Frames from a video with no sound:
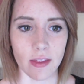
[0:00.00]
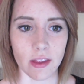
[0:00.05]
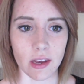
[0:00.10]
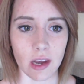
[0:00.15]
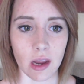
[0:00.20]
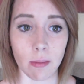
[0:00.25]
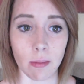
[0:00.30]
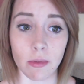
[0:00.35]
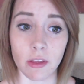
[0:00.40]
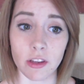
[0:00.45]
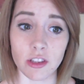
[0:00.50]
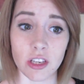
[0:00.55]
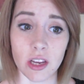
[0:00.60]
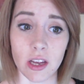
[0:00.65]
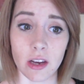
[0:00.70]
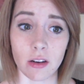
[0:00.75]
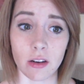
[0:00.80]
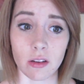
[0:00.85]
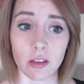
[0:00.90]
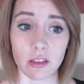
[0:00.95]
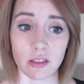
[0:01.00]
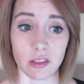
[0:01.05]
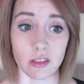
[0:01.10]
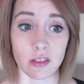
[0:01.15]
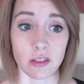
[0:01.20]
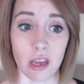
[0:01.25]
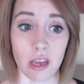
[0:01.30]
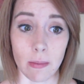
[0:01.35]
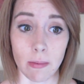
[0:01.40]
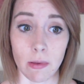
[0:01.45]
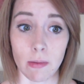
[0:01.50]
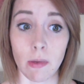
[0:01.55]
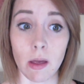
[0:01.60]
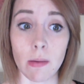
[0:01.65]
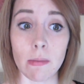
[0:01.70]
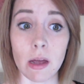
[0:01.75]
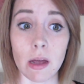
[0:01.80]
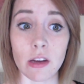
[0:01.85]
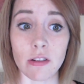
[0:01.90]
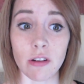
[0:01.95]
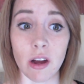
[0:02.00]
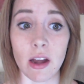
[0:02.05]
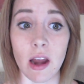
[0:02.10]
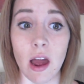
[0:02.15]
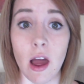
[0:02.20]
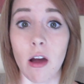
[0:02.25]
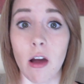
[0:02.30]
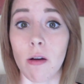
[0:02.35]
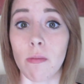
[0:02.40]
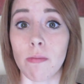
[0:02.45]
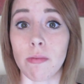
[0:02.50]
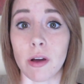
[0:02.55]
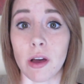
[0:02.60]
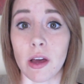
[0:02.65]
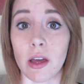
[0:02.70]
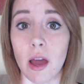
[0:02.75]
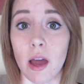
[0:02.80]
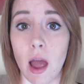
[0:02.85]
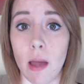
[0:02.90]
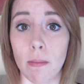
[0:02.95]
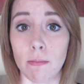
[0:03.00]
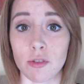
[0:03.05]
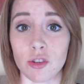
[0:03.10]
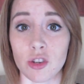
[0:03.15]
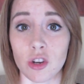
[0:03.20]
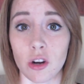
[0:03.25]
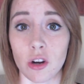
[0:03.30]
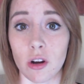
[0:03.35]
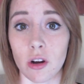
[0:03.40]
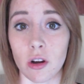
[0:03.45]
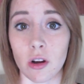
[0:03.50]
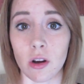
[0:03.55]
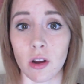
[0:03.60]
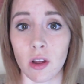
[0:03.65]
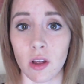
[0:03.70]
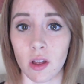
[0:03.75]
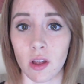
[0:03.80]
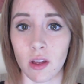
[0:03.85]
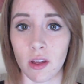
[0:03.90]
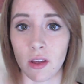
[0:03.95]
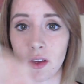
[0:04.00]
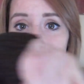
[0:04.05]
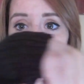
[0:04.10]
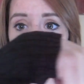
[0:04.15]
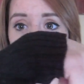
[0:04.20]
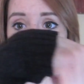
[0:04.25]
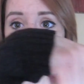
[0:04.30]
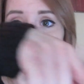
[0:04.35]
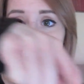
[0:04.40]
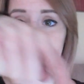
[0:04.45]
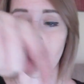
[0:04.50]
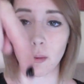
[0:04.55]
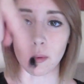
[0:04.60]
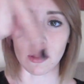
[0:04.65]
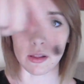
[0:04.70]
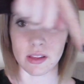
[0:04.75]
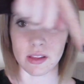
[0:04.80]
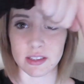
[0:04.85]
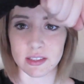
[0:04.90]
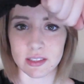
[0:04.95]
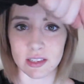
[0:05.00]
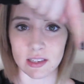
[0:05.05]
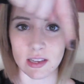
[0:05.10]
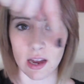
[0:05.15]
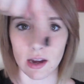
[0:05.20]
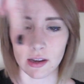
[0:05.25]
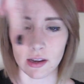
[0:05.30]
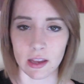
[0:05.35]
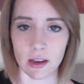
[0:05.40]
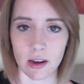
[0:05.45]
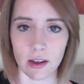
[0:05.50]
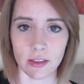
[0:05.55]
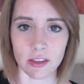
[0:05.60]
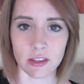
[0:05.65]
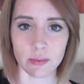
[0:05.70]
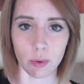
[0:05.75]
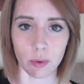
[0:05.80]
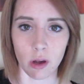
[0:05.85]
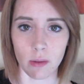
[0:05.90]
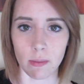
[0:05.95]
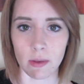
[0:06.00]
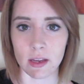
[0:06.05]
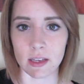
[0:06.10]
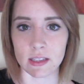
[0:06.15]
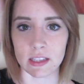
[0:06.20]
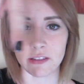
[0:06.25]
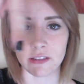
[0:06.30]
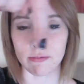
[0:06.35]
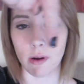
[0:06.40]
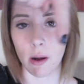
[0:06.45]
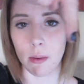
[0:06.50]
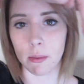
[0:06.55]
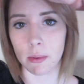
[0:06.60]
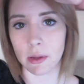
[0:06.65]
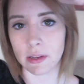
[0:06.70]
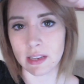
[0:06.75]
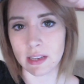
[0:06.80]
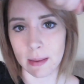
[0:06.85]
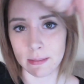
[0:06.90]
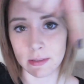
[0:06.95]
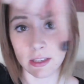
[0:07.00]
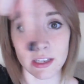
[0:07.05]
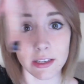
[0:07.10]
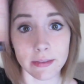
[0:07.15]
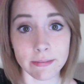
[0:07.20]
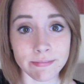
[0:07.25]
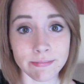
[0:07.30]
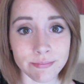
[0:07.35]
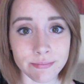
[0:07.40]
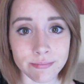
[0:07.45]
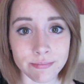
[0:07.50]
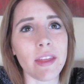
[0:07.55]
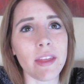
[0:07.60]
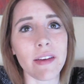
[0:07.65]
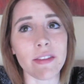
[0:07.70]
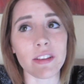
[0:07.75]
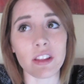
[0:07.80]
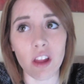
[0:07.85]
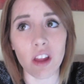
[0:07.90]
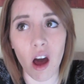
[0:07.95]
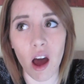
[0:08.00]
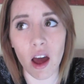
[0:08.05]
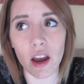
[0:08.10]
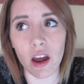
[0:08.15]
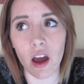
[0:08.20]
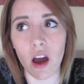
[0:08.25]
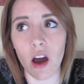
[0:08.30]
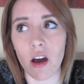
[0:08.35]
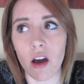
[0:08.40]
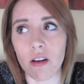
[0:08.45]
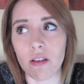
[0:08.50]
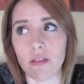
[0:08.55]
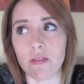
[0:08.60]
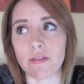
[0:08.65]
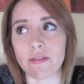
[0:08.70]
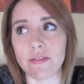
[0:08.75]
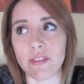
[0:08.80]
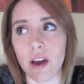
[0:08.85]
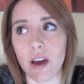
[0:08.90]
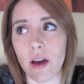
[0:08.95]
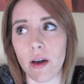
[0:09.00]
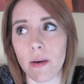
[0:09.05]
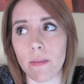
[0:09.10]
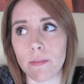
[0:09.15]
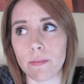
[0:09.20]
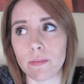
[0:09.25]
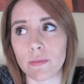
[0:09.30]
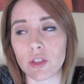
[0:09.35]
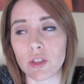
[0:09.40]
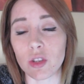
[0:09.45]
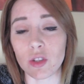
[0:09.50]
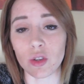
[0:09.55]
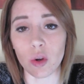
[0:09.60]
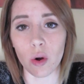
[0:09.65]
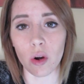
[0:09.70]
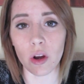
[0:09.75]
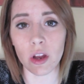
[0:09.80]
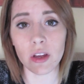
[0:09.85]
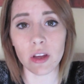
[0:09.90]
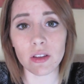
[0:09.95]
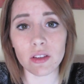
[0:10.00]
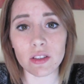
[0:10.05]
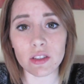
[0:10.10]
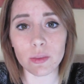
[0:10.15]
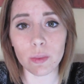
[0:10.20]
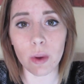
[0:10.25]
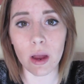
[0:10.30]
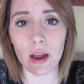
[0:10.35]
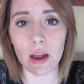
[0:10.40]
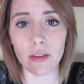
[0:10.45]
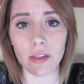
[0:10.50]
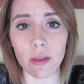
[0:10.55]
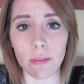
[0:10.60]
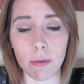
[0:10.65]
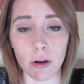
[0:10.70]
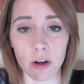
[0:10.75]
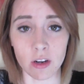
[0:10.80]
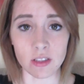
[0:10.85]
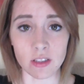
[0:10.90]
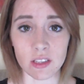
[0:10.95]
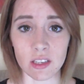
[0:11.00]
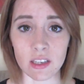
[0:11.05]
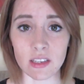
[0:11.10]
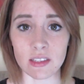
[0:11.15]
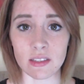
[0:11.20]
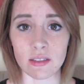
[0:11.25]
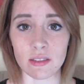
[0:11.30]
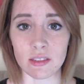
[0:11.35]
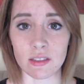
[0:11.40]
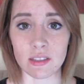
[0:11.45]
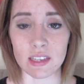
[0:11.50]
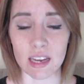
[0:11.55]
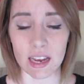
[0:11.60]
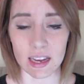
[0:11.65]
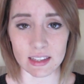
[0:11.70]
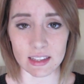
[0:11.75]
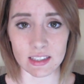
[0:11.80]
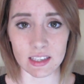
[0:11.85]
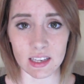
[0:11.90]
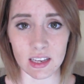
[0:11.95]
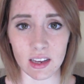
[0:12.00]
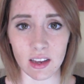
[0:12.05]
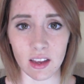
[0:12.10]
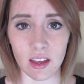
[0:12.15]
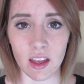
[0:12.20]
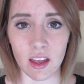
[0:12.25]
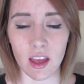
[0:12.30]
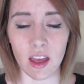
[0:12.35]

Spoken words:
name of the channel is escaping my mind right now, but I'm sure it's probably listed down here at this point because I've probably typed it in. I have a lot of tutorials where the person dancing